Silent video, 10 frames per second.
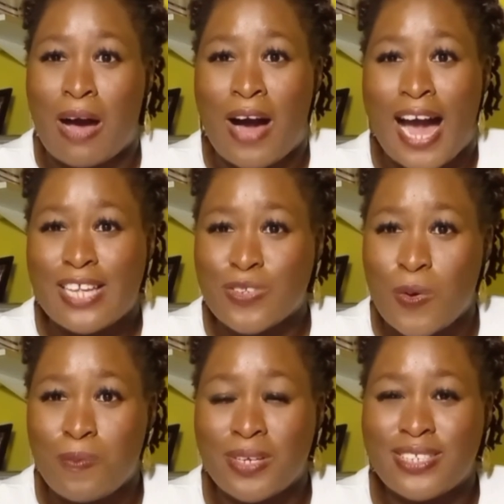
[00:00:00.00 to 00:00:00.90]
our eyes
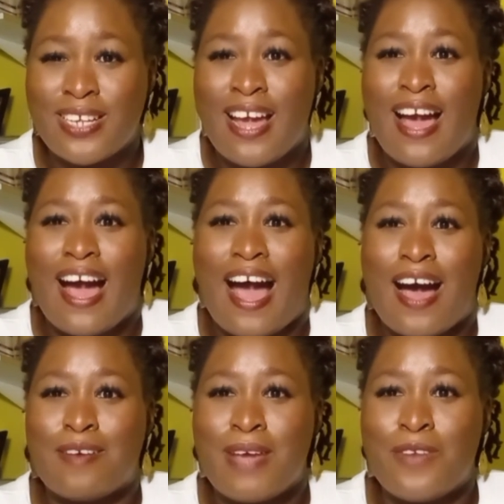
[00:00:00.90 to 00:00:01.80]
open
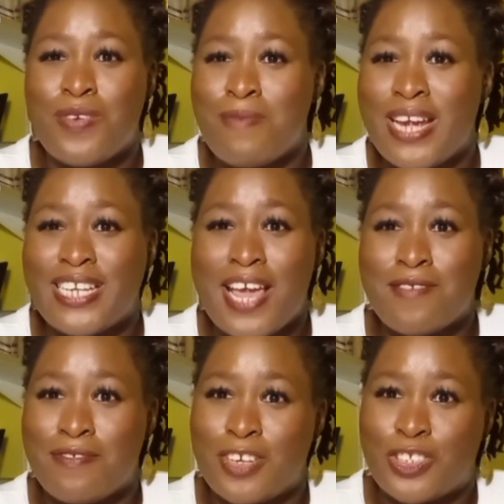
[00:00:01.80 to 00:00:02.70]
and remain
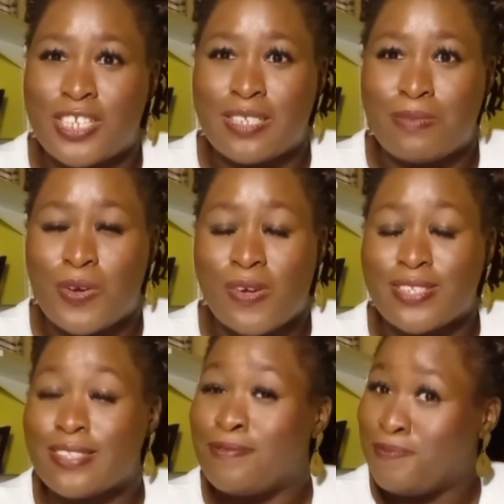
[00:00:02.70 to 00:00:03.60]
ever vigilant,
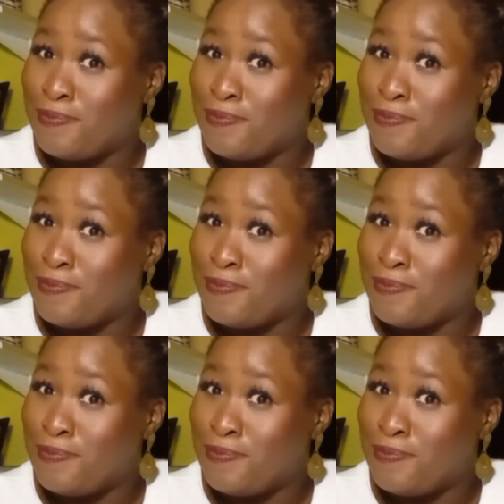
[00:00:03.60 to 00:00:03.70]
because